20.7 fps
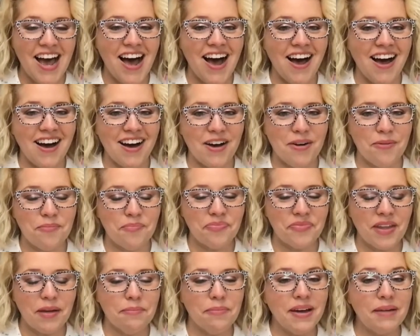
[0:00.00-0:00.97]
Um,
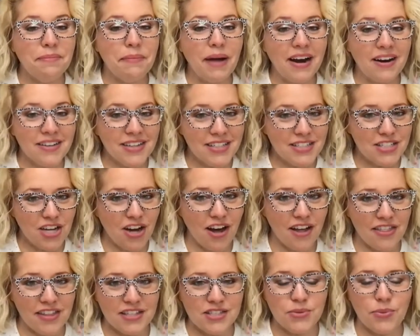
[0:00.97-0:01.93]
but Marilyn
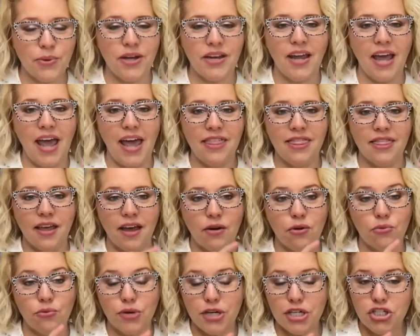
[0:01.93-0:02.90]
taught this one, and the
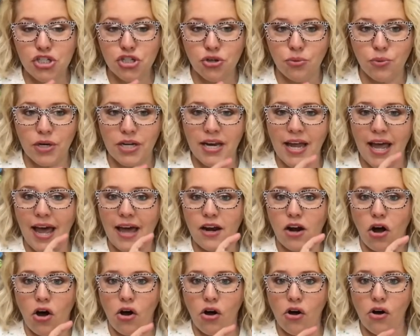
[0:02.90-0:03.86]
original one had
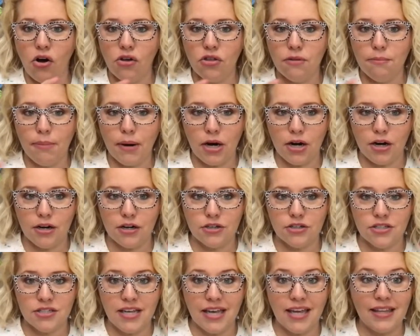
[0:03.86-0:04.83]
all the
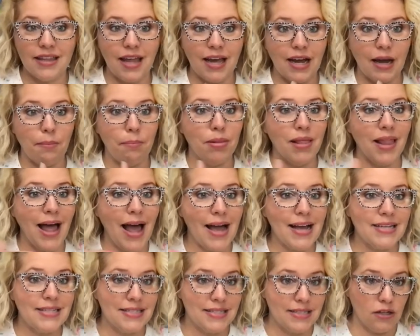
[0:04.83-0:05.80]
birds in like a
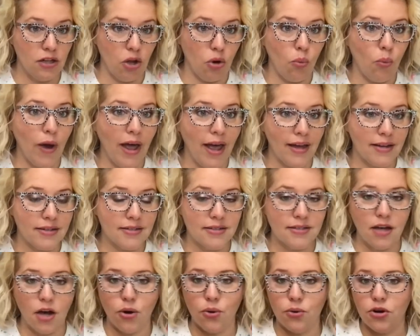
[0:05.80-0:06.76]
black silhouette.
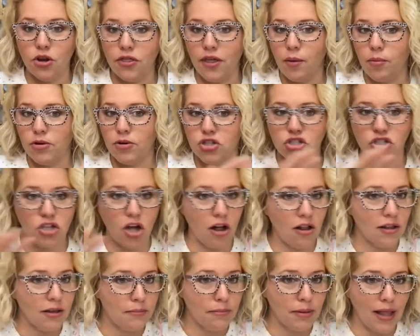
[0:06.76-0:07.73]
So they were
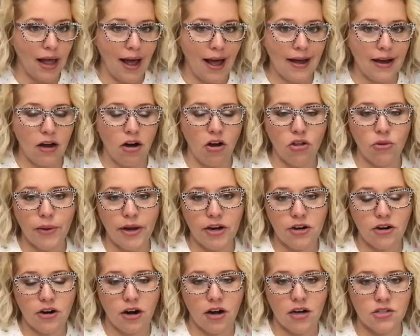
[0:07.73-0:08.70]
solid black all the way
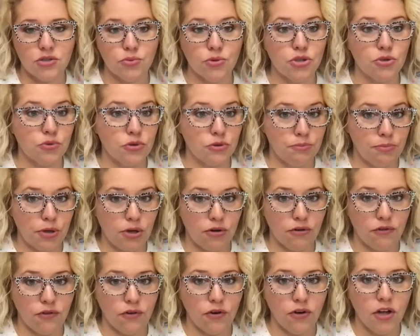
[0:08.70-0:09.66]
across, which was
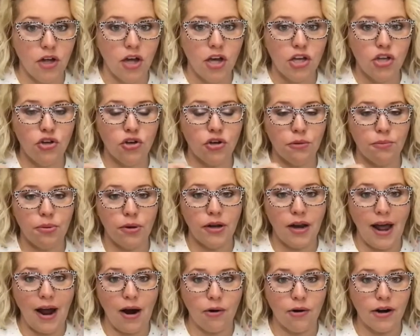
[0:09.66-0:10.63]
beautiful. You could put
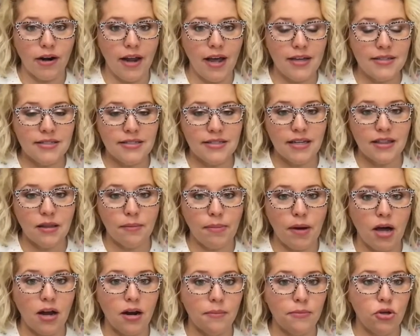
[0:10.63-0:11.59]
our nest at the
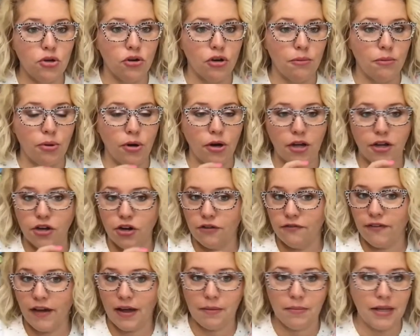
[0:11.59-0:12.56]
bottom, you could put your
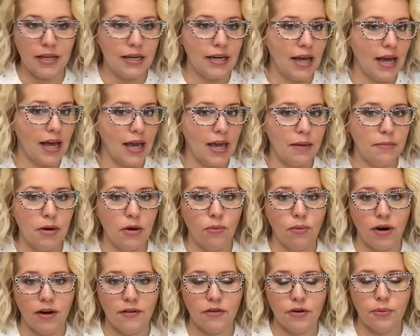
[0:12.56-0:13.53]
family name,
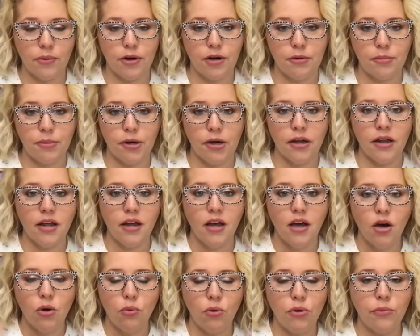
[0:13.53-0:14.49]
whatever you wanted to put.
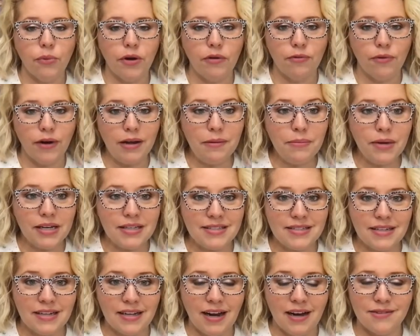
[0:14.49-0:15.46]
When we
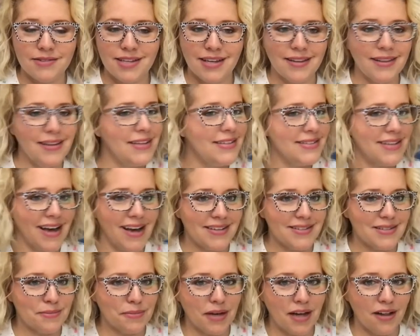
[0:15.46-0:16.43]
remixed it, I was like, let's add
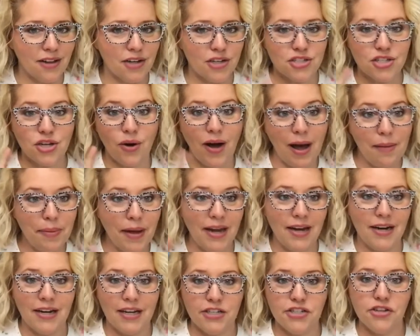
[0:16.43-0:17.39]
some color. So I
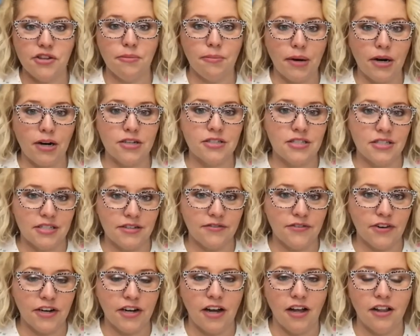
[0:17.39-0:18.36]
painted each of the birds a
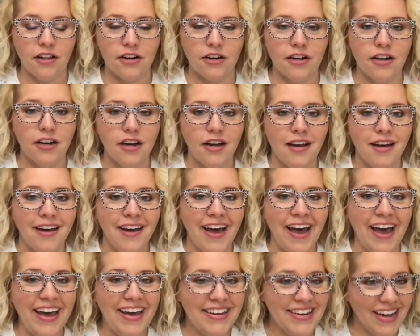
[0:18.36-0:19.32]
different color,
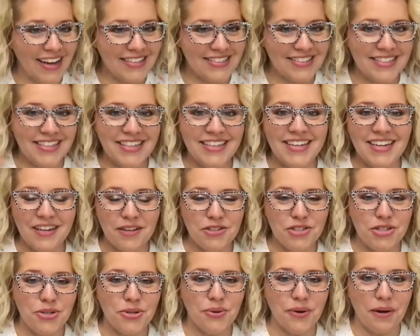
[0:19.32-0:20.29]
and I did
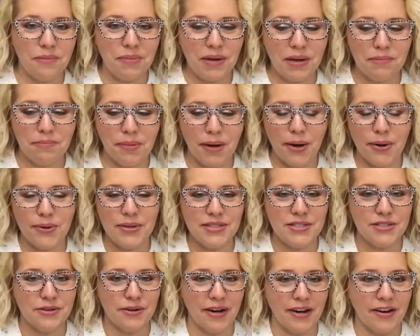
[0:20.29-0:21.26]
do a big bow and
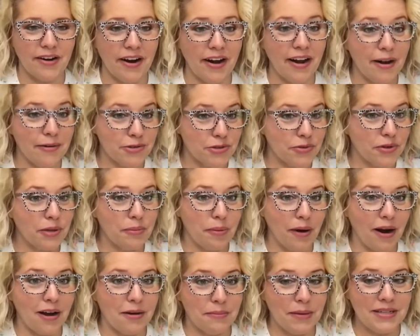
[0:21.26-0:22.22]
greenery, and I was really
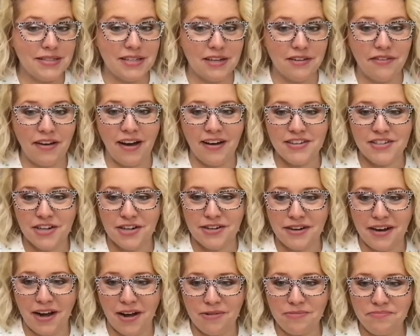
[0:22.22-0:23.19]
proud of myself how it turned
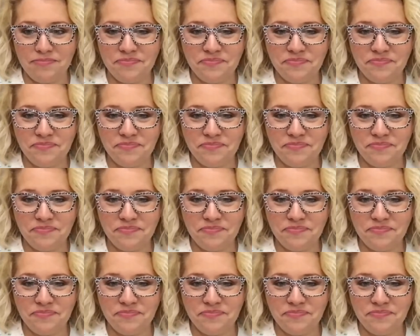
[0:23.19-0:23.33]
out.